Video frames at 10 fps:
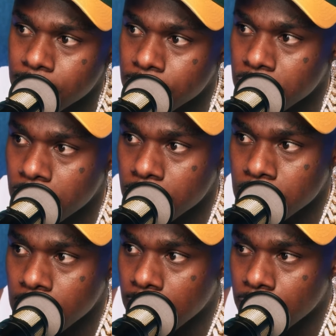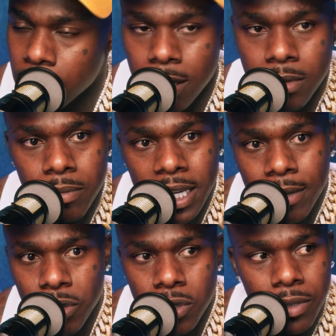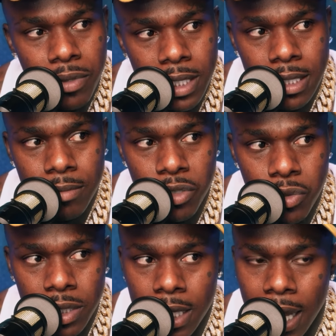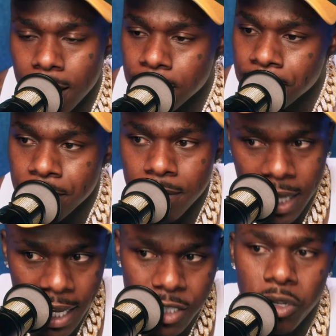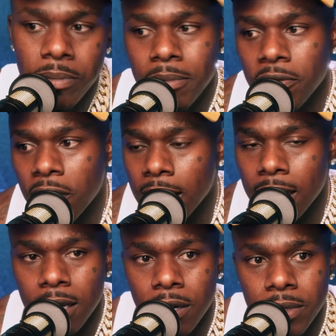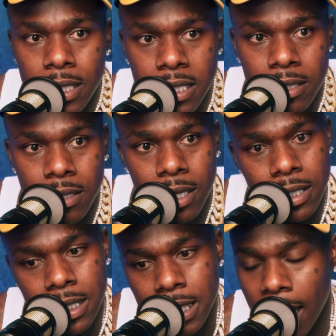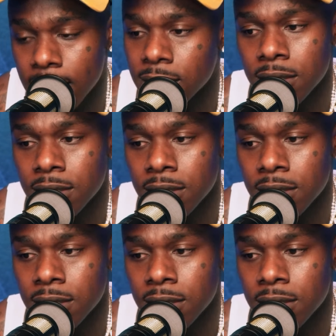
You know what I'm saying? When it come to making music and releasing music, like that's what made me fall out of love with that shit. Cause it's like,